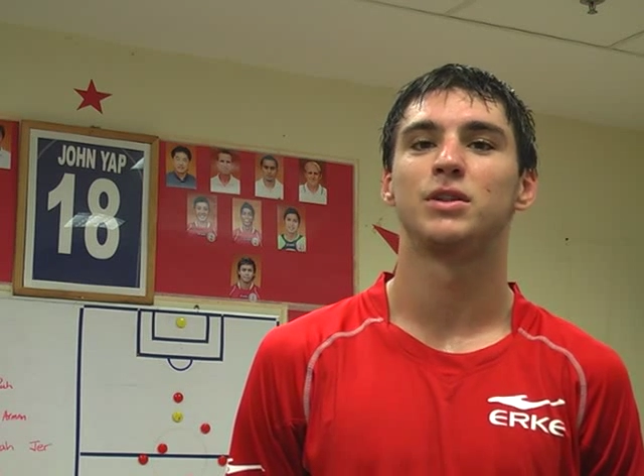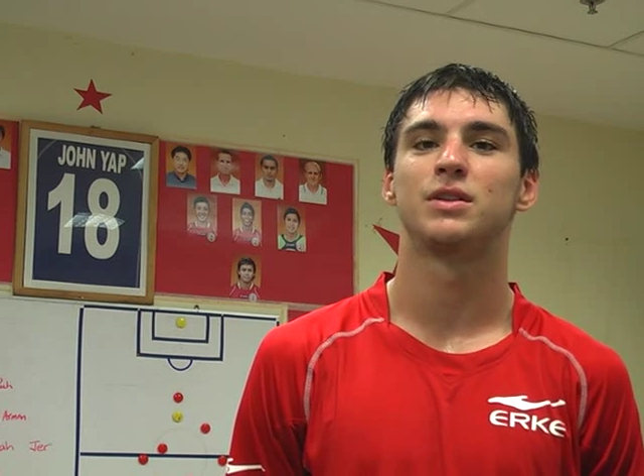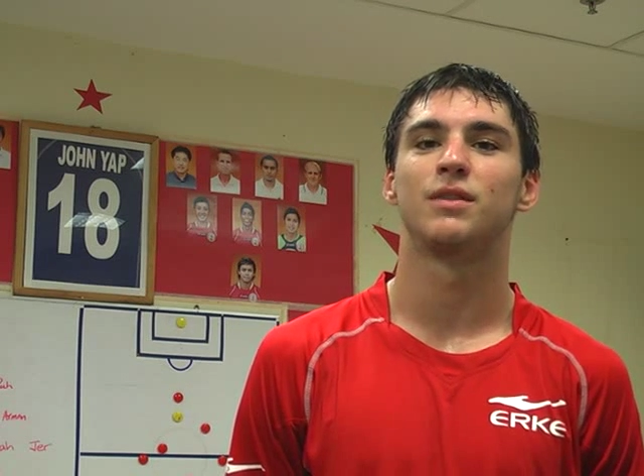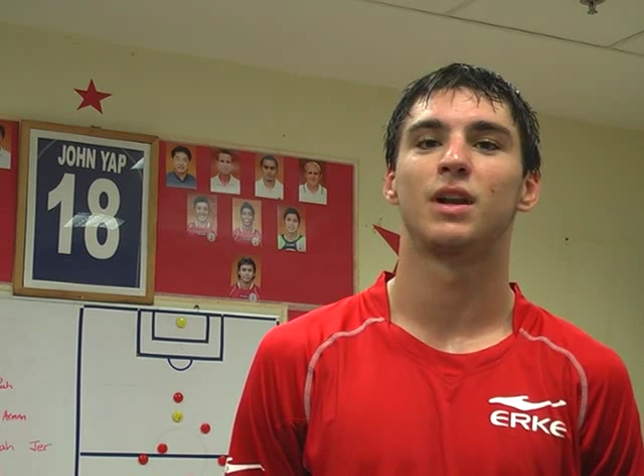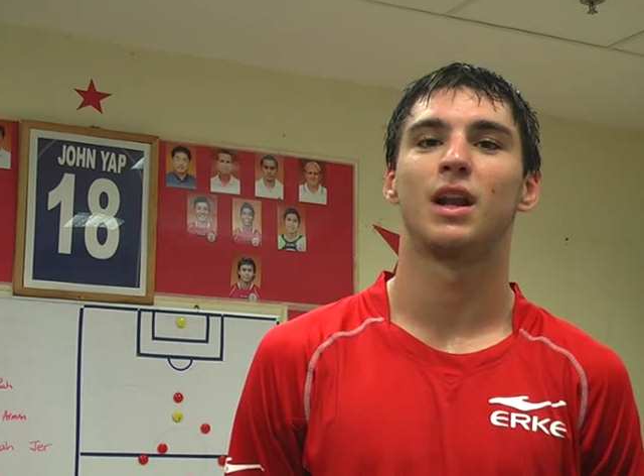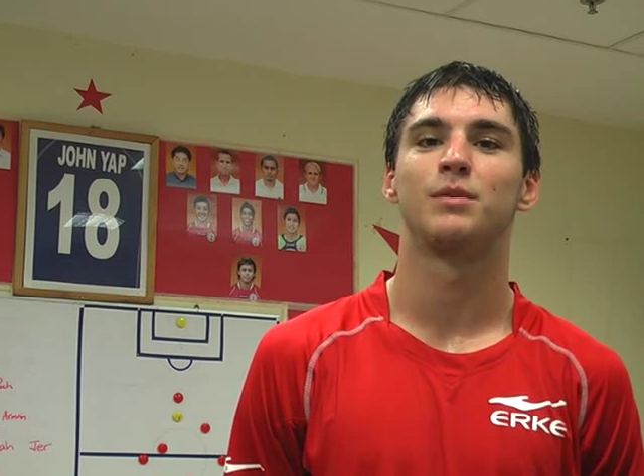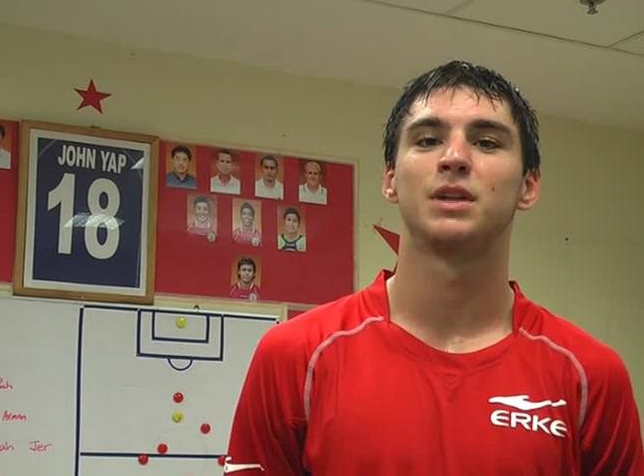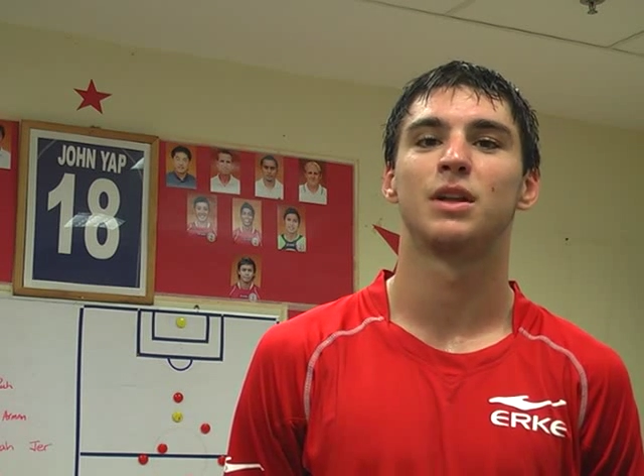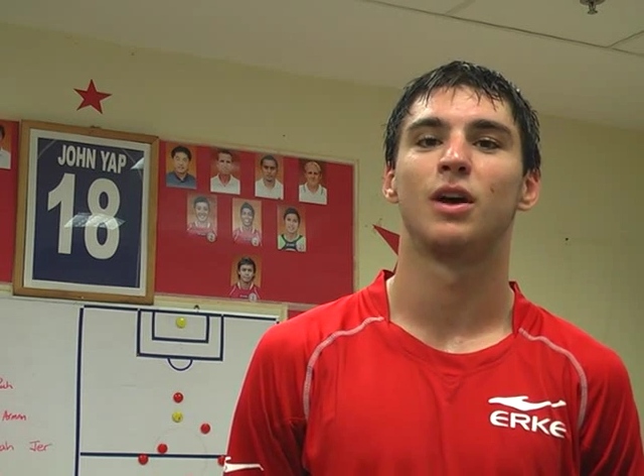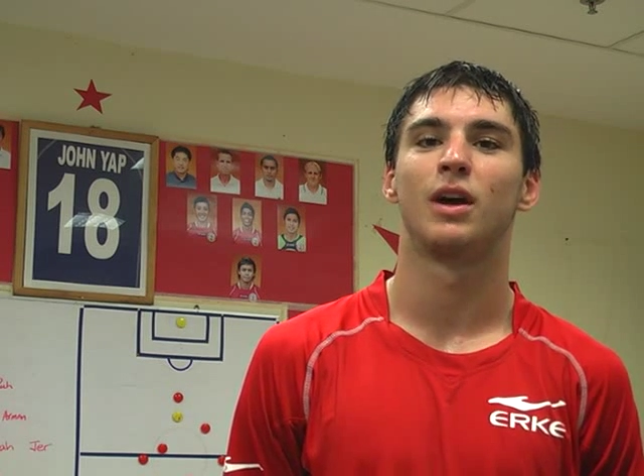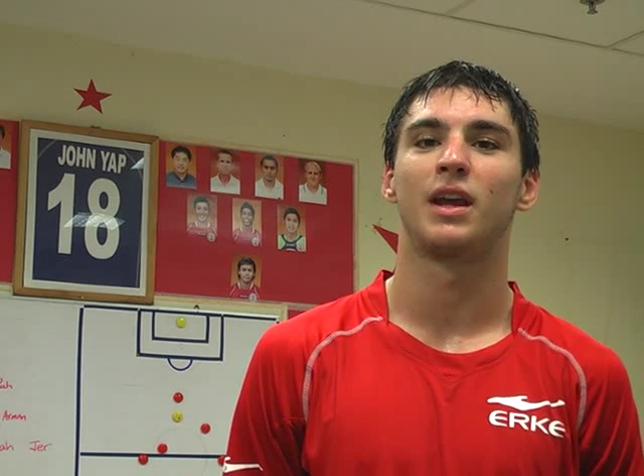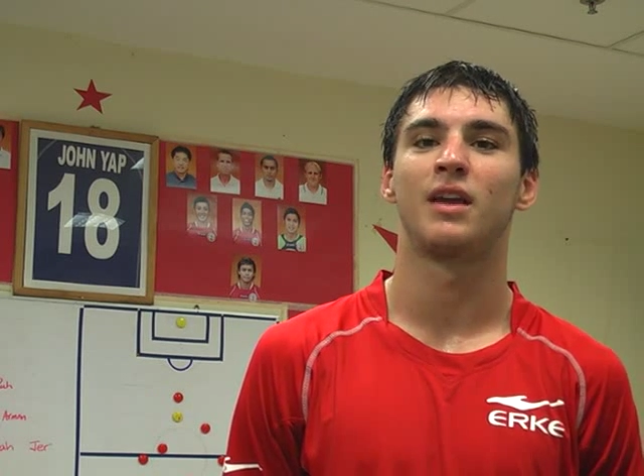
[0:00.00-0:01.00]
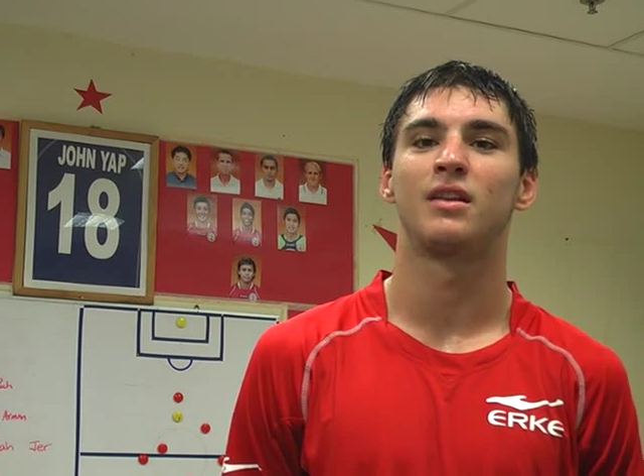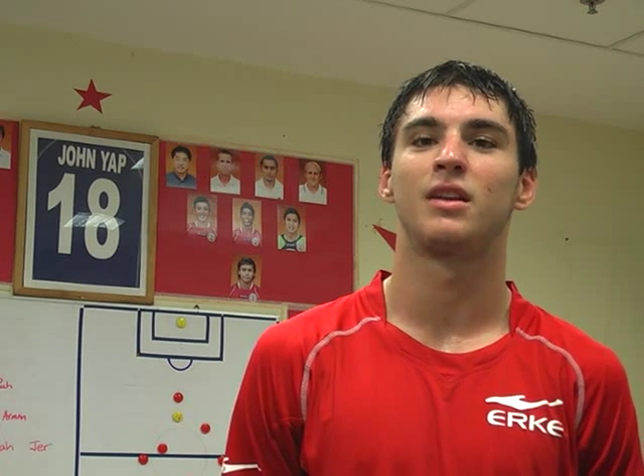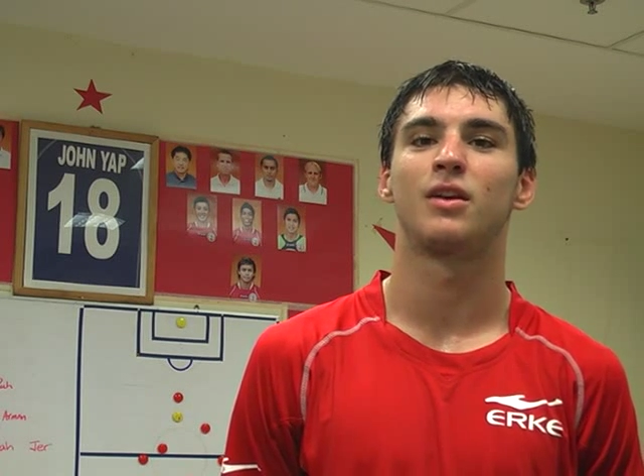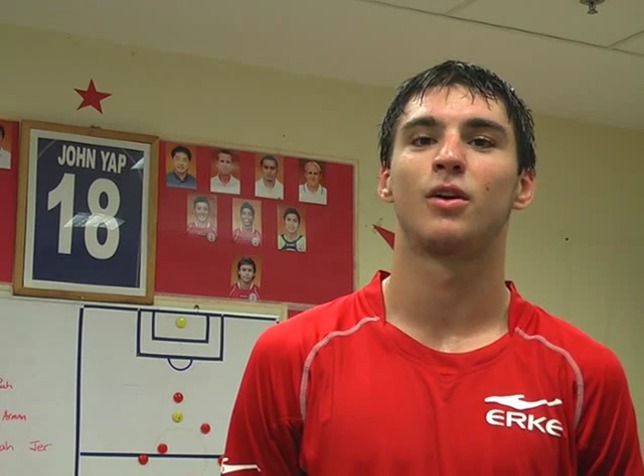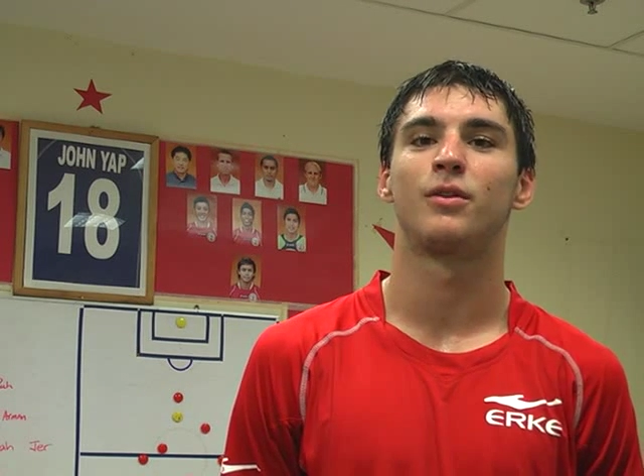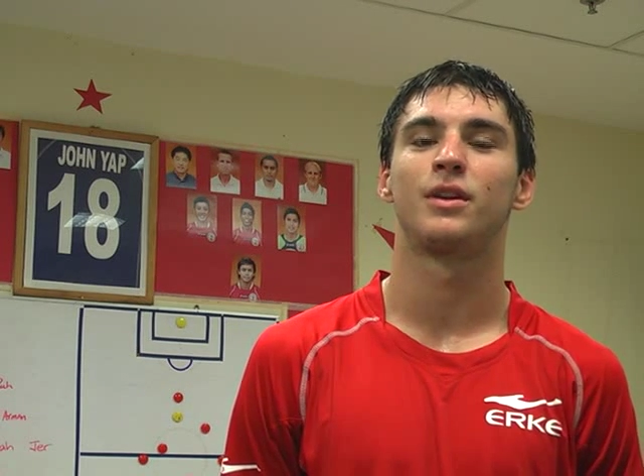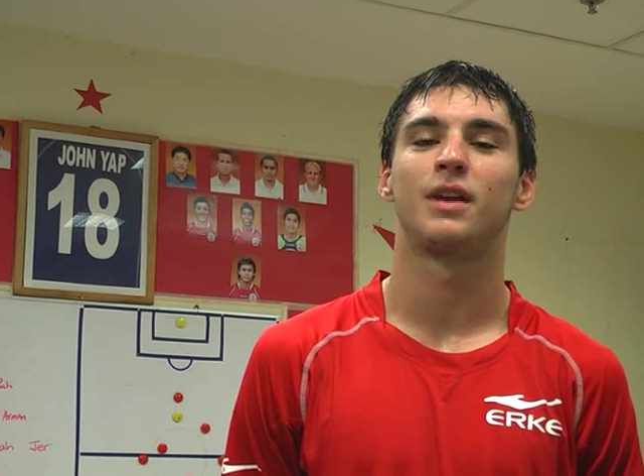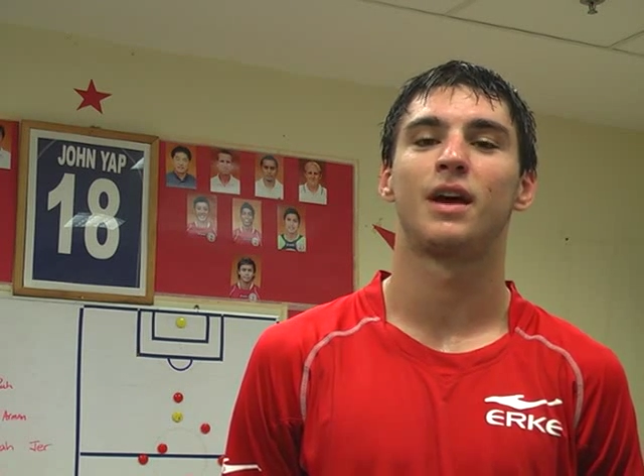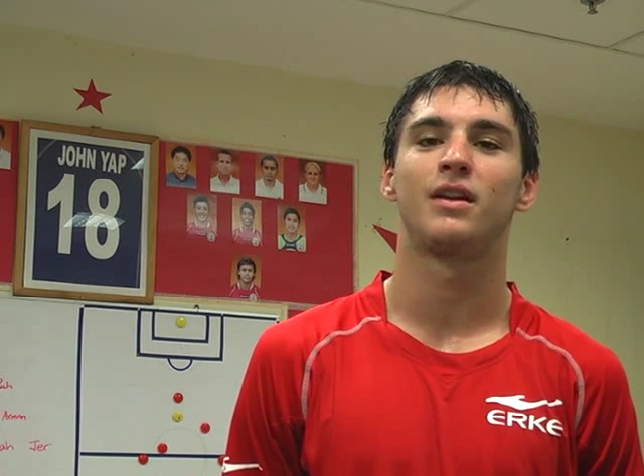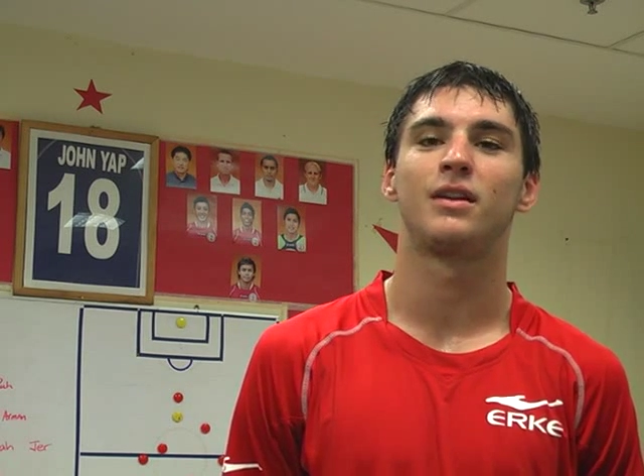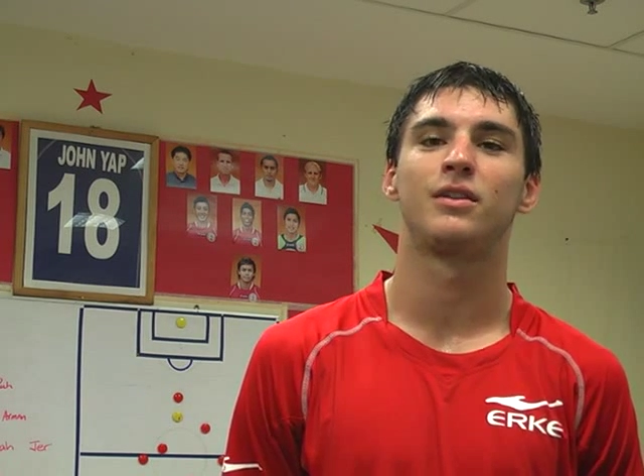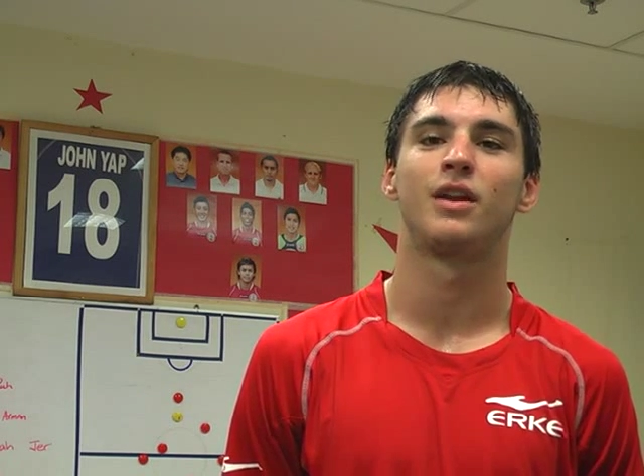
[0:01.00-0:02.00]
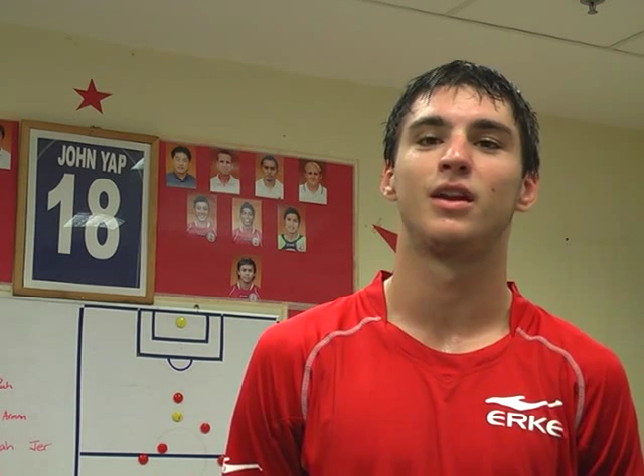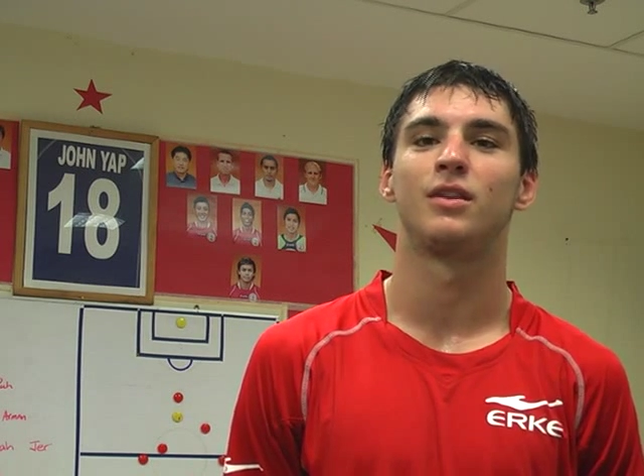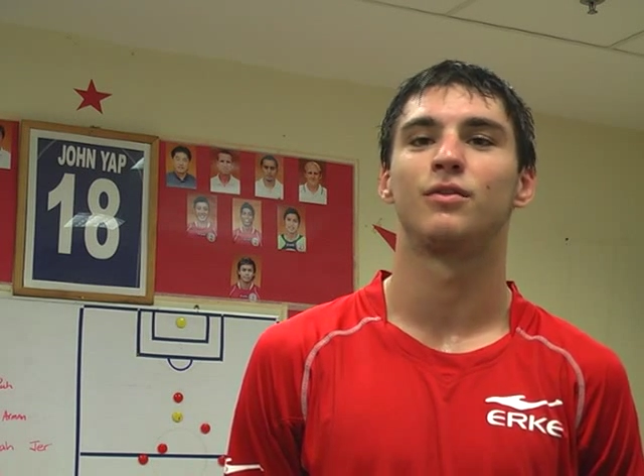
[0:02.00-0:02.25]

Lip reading: most of the clubs are like ethnic orientated, you know,